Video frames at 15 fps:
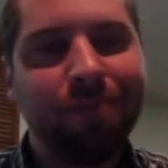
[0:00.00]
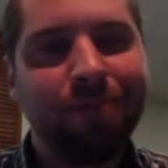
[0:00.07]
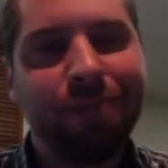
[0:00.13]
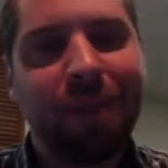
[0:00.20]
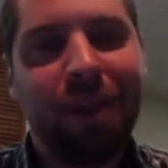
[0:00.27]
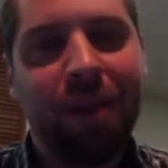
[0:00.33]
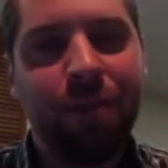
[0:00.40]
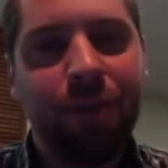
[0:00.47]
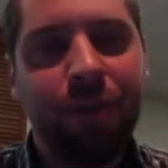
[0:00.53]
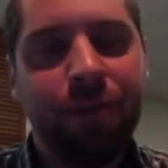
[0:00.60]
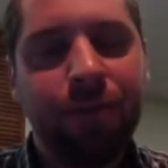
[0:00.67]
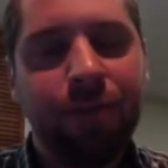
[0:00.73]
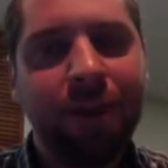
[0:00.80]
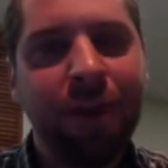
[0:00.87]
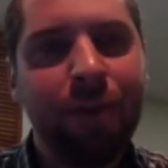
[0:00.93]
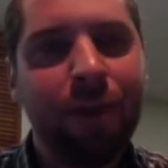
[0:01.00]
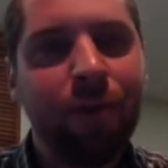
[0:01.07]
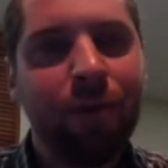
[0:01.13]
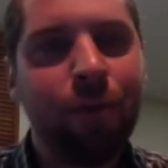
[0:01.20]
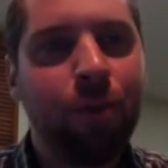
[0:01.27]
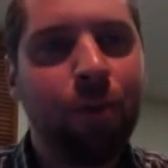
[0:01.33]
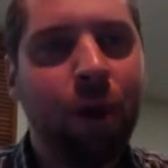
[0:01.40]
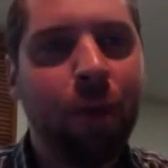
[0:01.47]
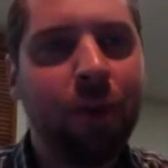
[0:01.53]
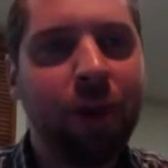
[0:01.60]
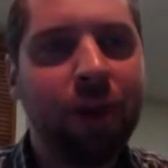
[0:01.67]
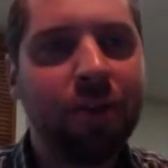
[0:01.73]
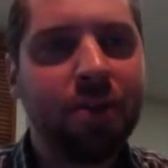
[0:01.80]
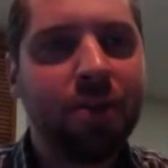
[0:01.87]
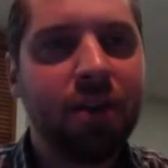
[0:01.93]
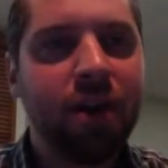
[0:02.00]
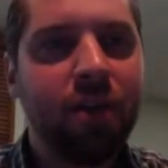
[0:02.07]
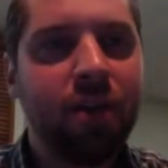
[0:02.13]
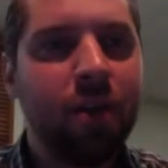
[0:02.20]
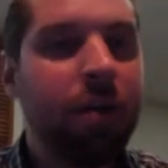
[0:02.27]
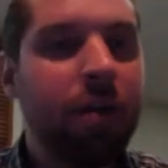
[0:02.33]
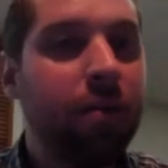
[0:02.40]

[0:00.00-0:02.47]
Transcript: if you think about Republicans in government,